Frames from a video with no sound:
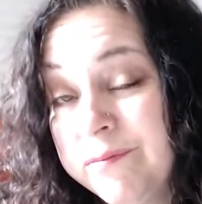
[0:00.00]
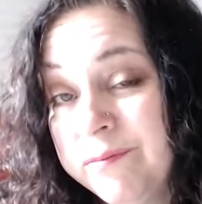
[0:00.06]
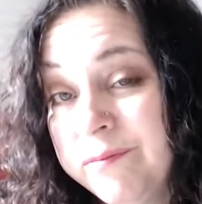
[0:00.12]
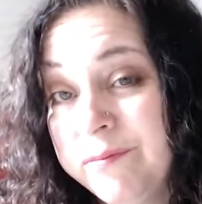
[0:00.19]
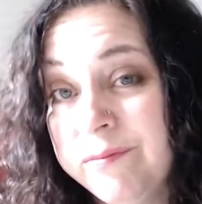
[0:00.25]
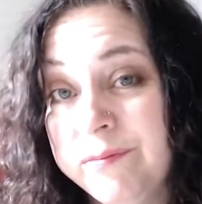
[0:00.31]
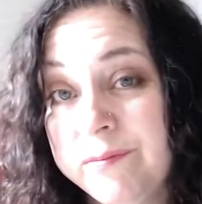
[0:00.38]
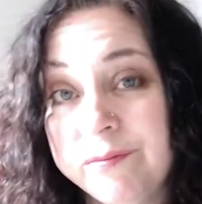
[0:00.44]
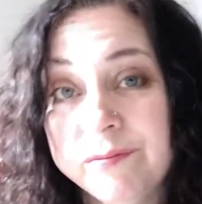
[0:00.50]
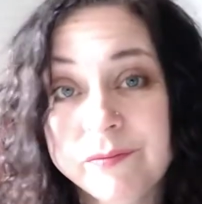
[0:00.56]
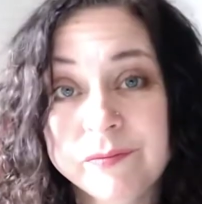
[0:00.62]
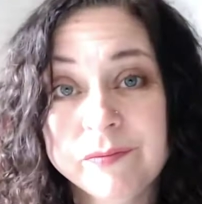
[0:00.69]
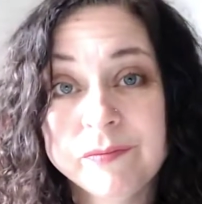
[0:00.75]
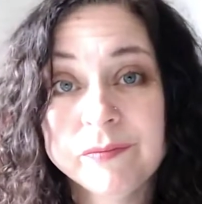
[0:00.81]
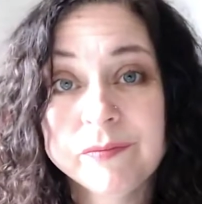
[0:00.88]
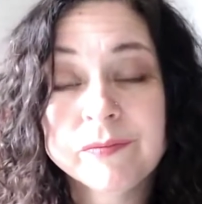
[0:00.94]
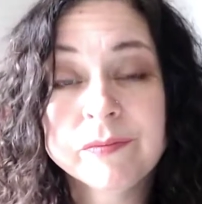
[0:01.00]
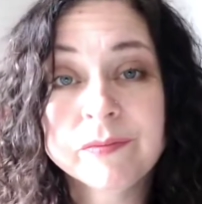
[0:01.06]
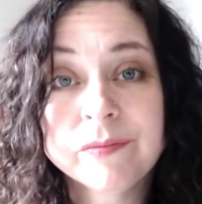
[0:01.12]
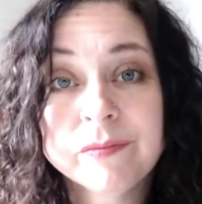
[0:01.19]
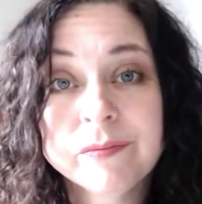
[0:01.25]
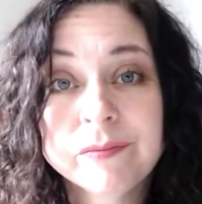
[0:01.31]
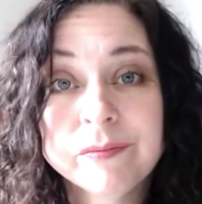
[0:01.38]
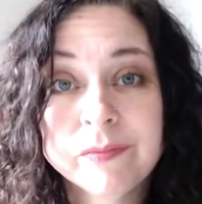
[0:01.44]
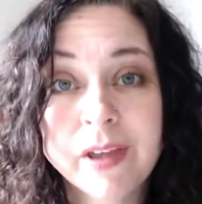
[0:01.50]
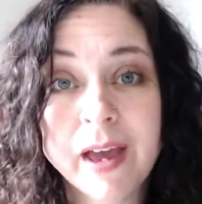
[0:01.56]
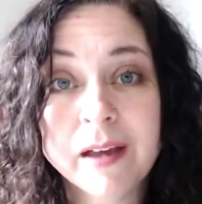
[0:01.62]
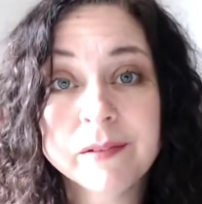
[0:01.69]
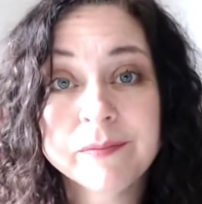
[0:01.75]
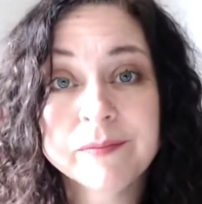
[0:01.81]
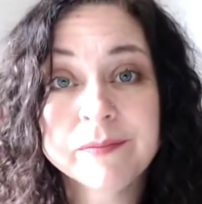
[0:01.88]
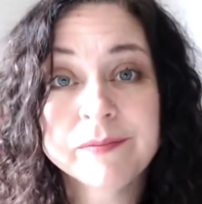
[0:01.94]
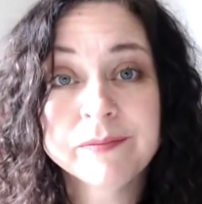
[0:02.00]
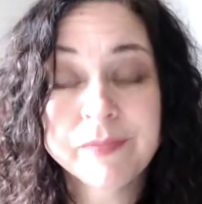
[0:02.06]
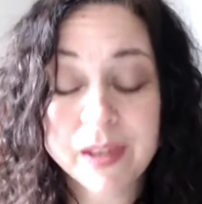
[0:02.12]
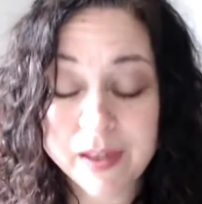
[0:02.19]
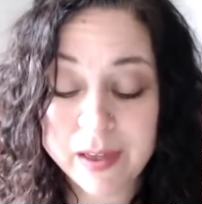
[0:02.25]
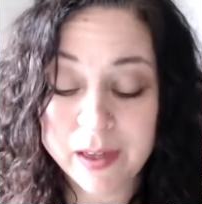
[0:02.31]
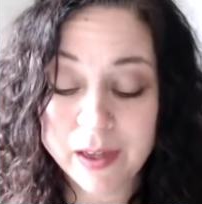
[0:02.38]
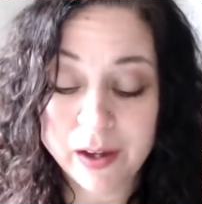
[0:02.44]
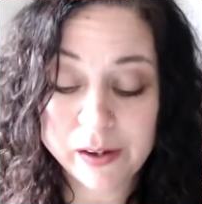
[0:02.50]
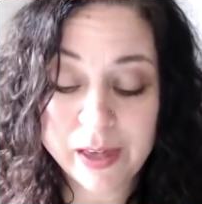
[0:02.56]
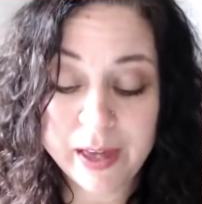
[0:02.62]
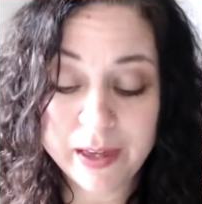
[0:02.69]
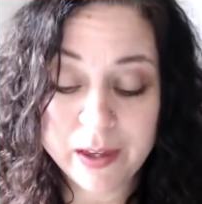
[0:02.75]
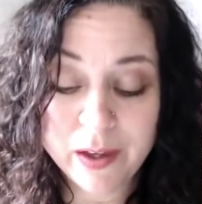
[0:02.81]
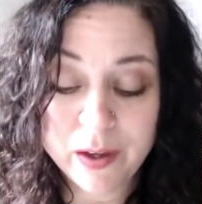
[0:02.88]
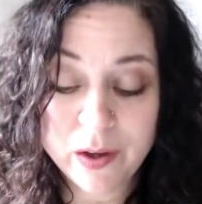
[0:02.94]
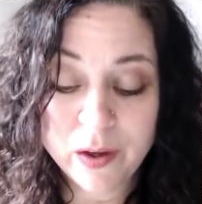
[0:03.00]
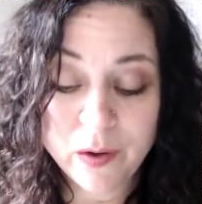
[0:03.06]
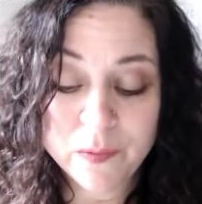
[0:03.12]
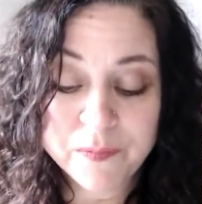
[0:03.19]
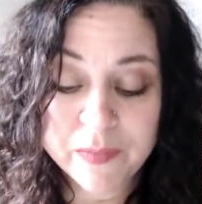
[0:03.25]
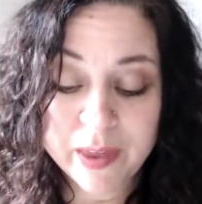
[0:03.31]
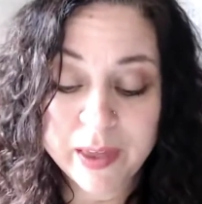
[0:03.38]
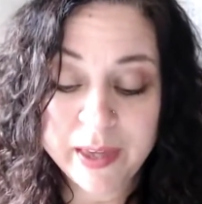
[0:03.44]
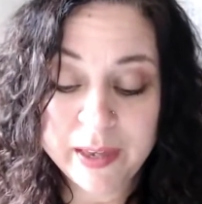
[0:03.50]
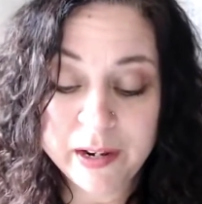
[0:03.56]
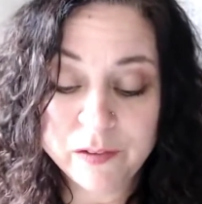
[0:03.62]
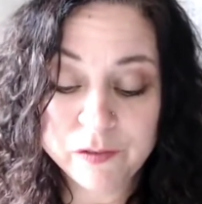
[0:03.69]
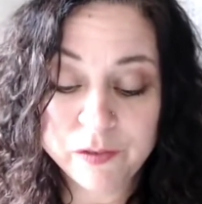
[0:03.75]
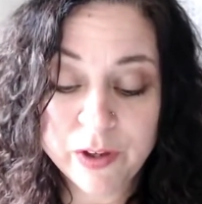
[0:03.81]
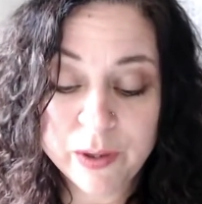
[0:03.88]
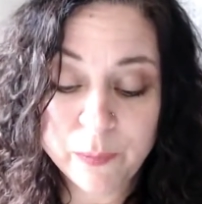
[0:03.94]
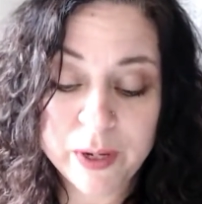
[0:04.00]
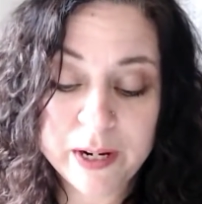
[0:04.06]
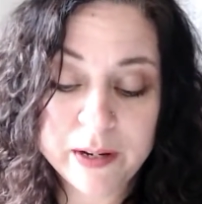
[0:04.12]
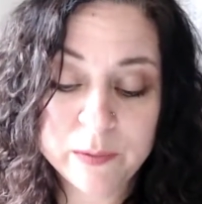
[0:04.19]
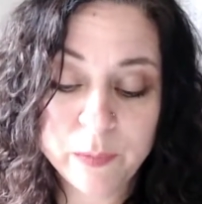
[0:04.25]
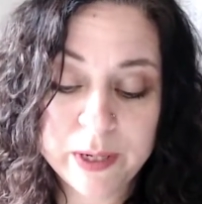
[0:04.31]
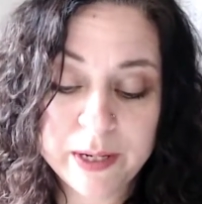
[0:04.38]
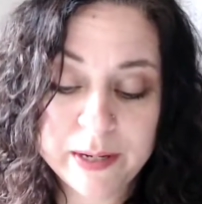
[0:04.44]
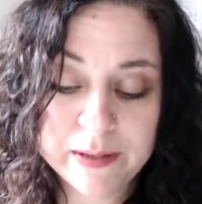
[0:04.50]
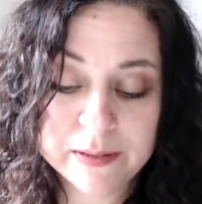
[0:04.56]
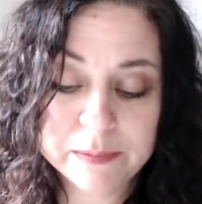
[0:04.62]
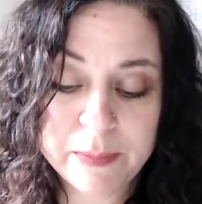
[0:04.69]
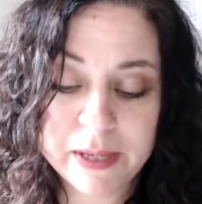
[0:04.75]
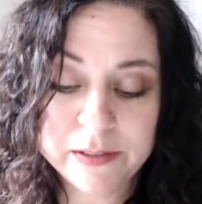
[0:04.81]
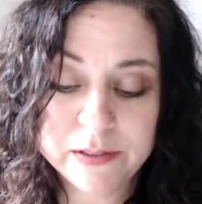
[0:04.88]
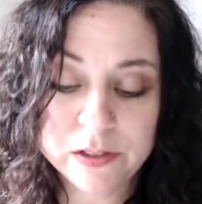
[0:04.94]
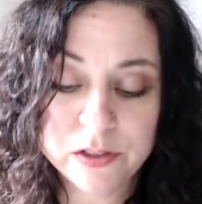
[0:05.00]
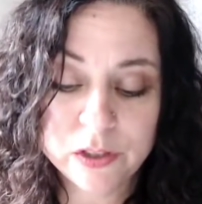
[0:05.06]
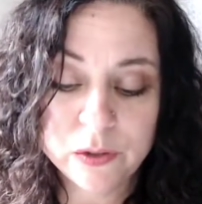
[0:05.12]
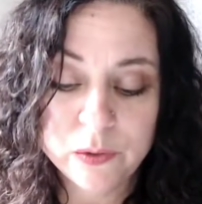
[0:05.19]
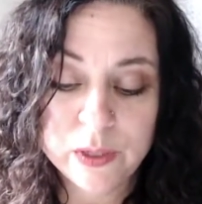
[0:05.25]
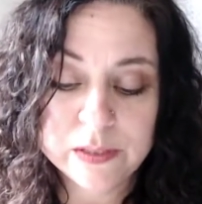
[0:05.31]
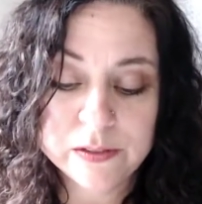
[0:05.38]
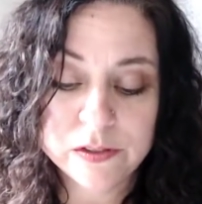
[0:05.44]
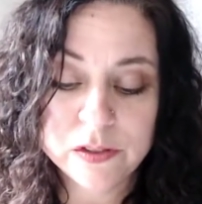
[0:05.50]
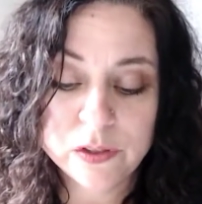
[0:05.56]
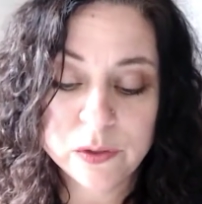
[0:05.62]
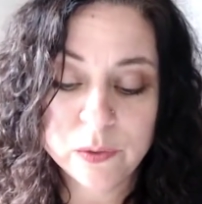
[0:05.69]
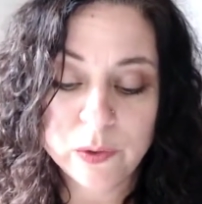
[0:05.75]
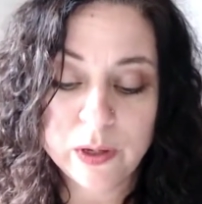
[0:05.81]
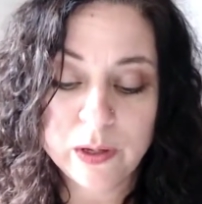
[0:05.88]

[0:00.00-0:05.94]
Hmm. Yeah. Okay. It, in, what it, what it is meant to do is to